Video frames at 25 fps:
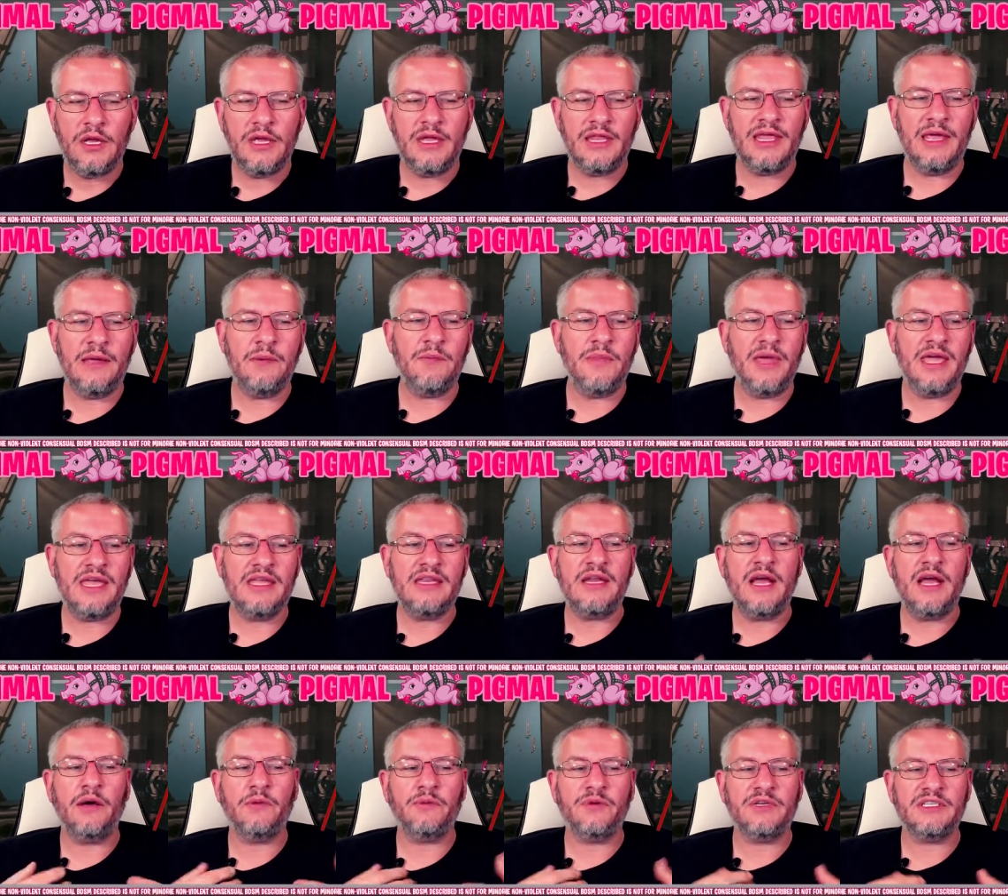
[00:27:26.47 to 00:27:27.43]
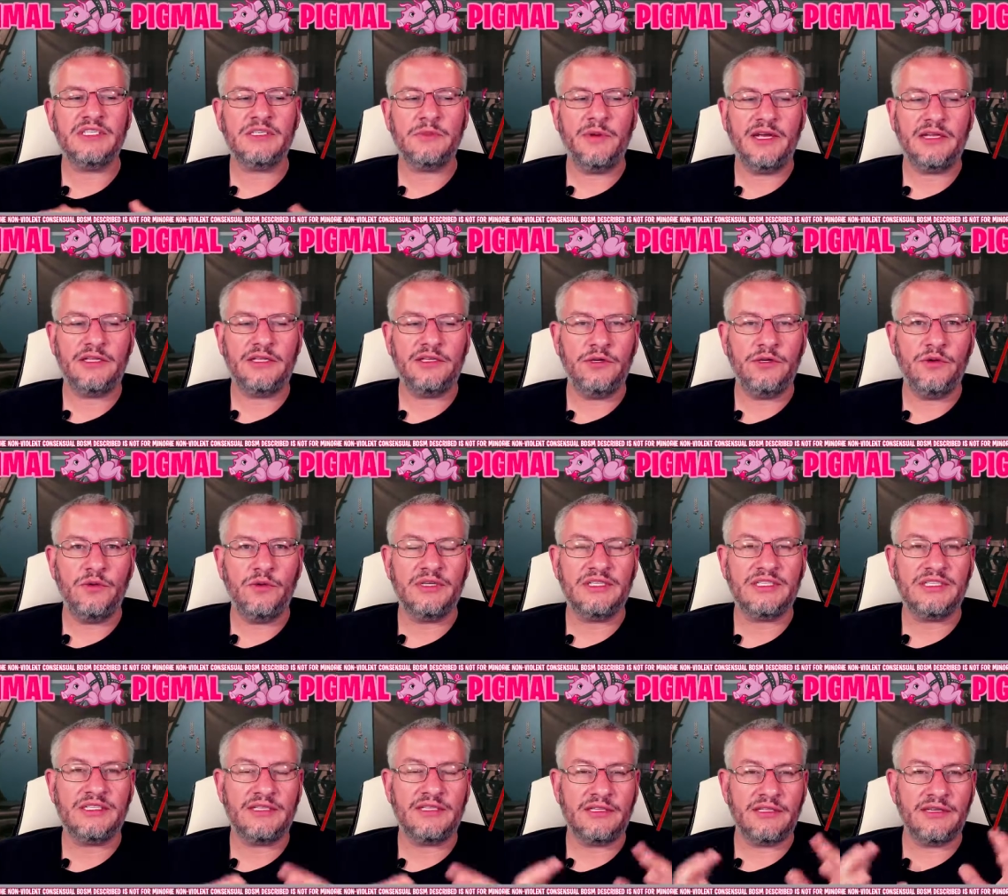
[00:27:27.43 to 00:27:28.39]
they may not respect you.
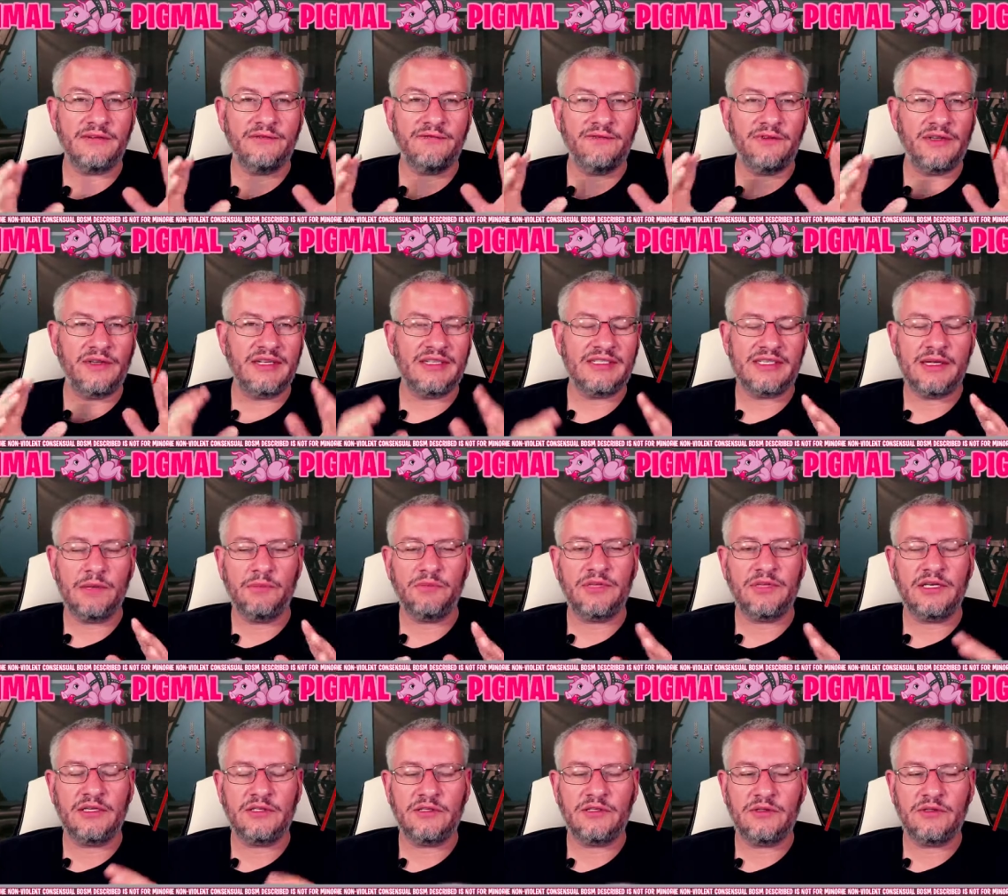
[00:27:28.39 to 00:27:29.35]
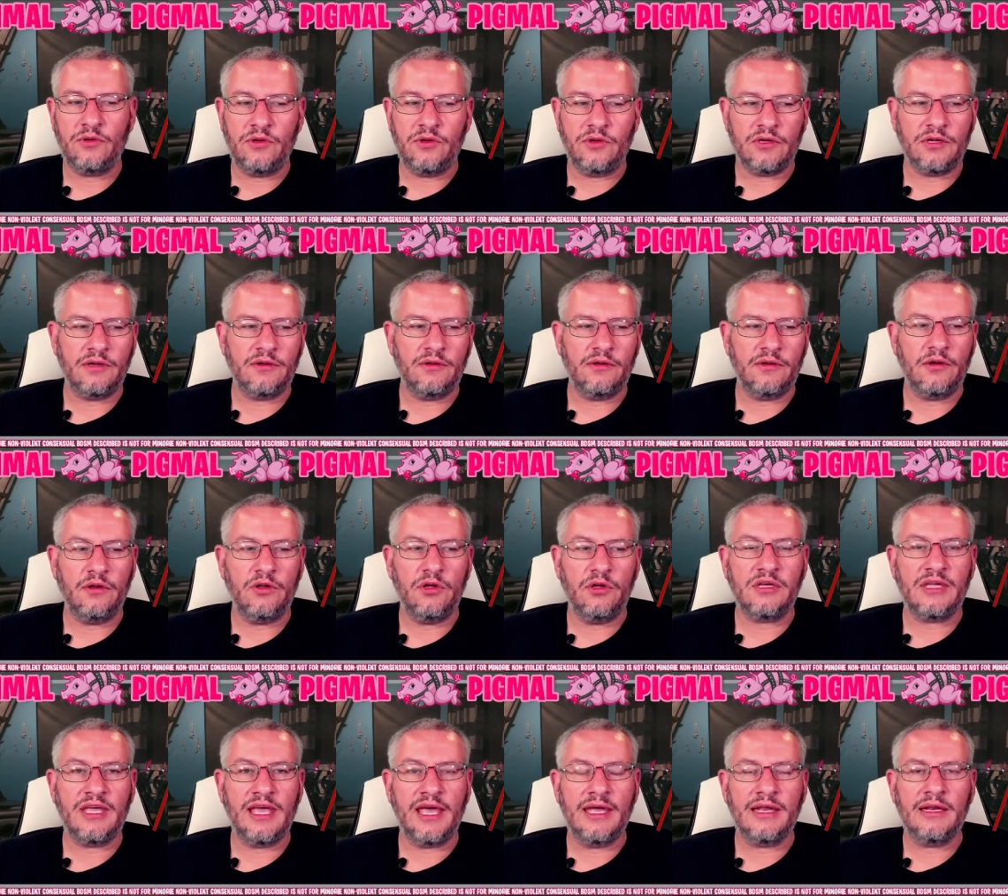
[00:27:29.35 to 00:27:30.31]
It's definitely something to look,
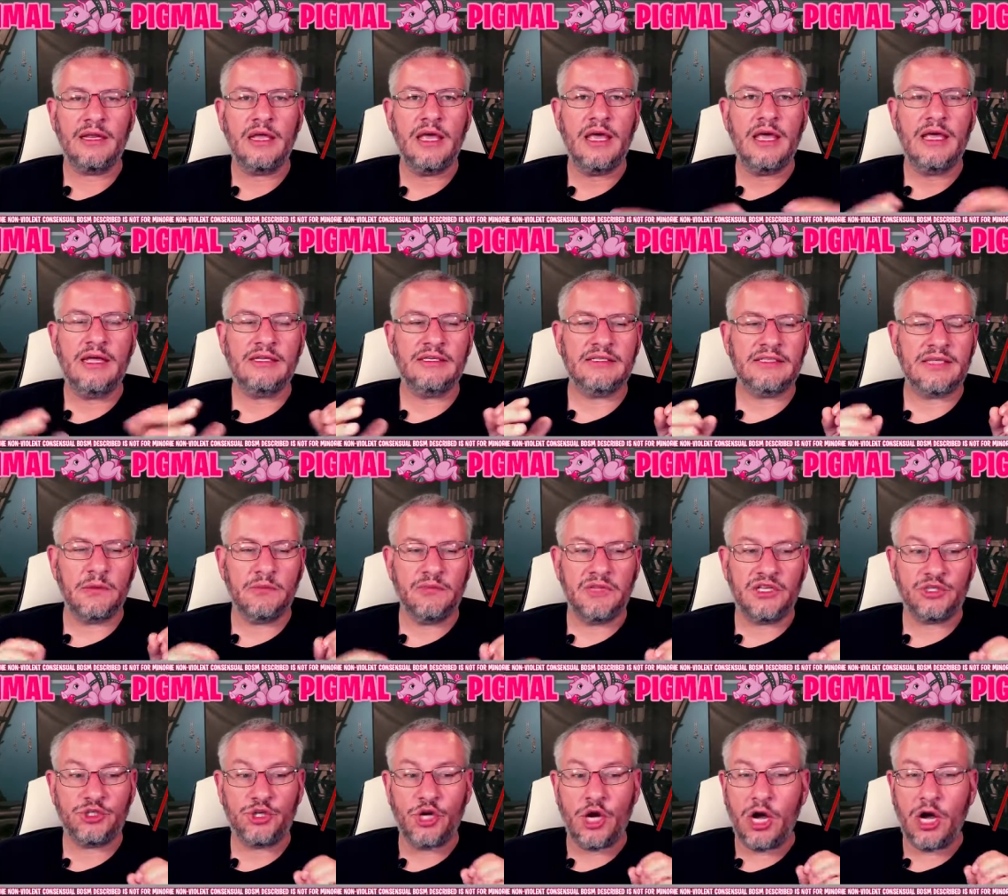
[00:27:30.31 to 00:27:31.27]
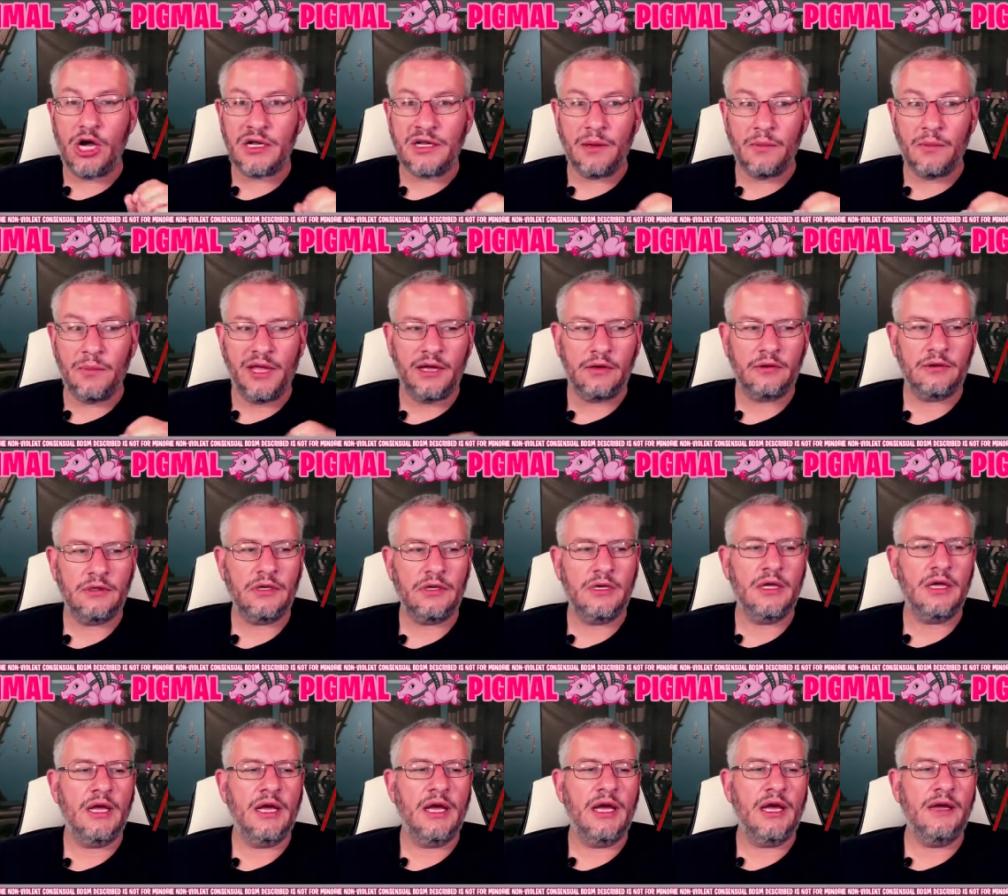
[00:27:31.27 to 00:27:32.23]
look at, something to talk about.
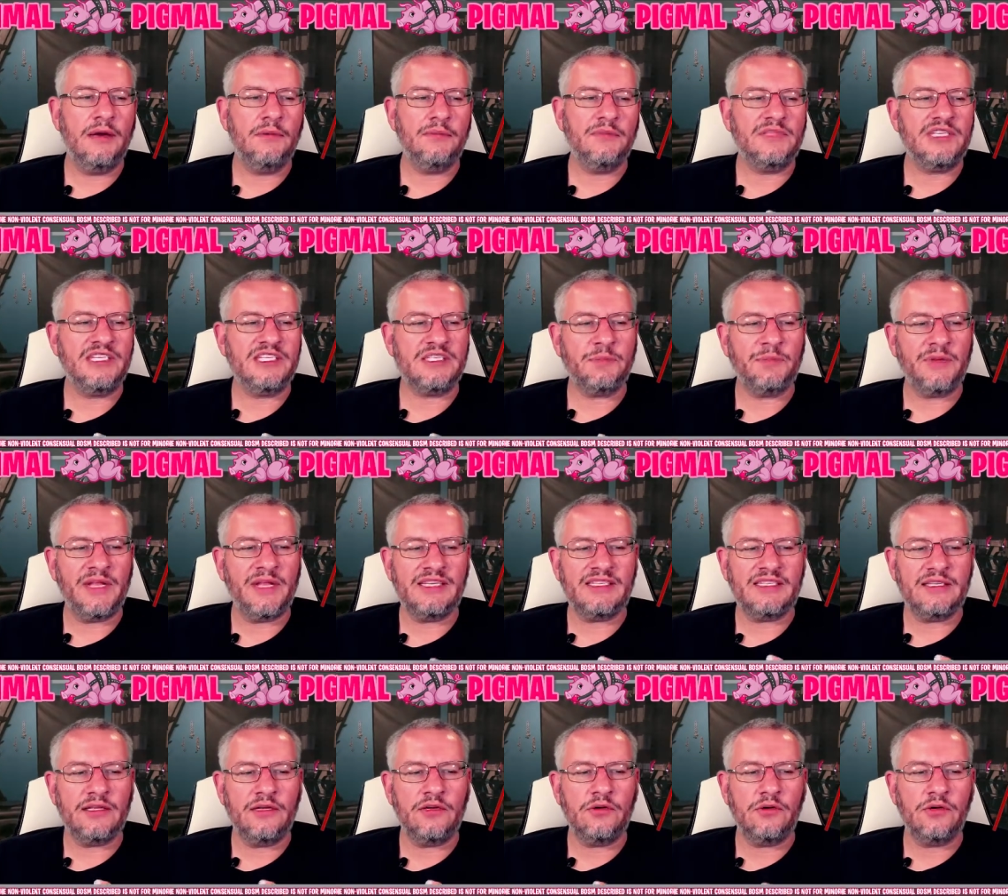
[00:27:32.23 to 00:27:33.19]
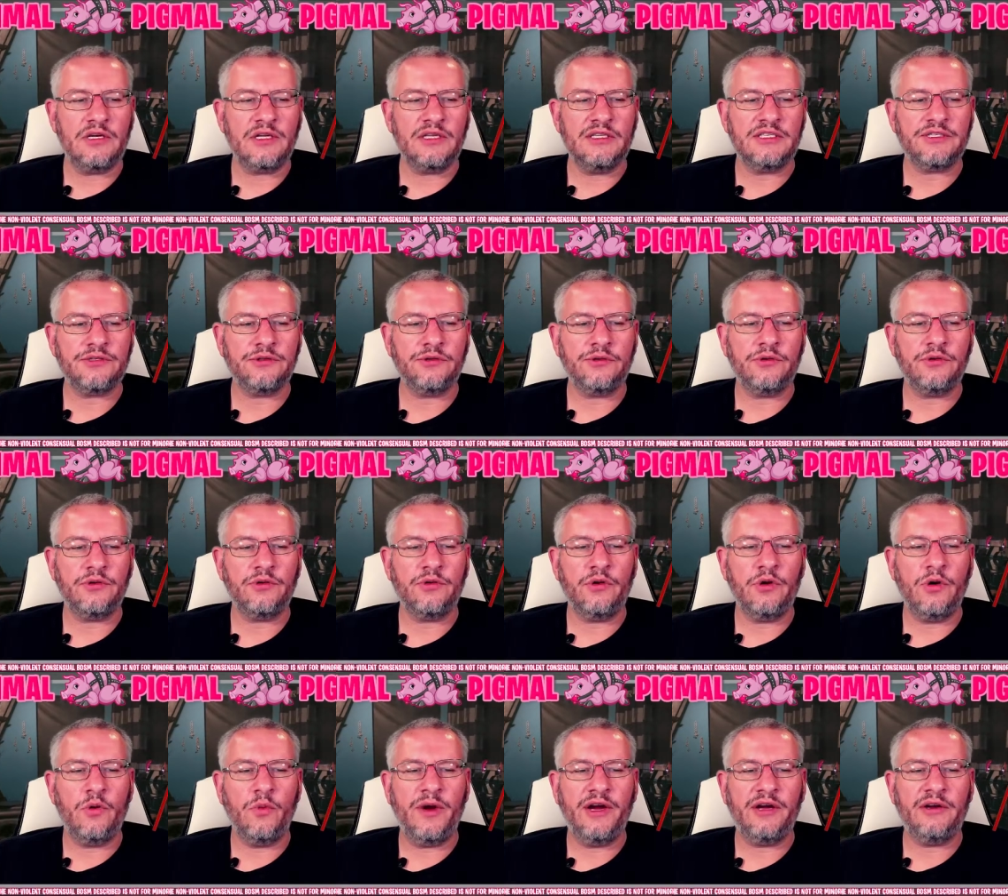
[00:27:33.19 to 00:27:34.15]
Um, displays little concern or
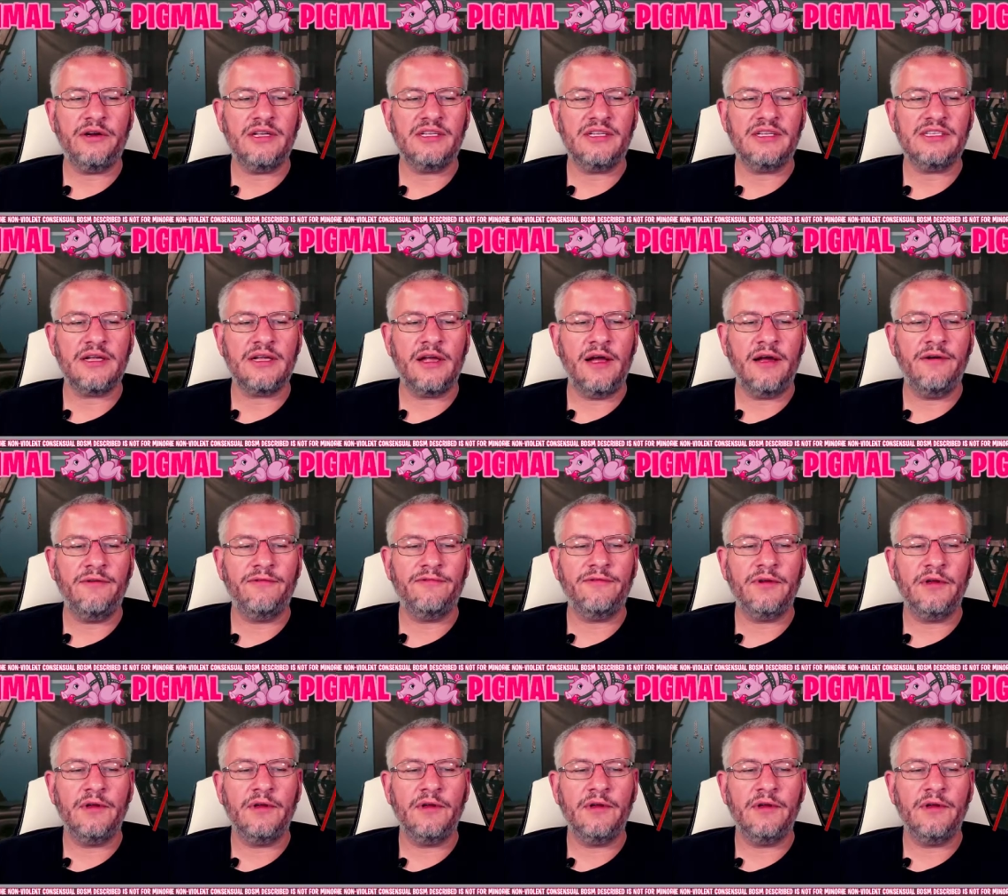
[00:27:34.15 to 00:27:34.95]
awareness of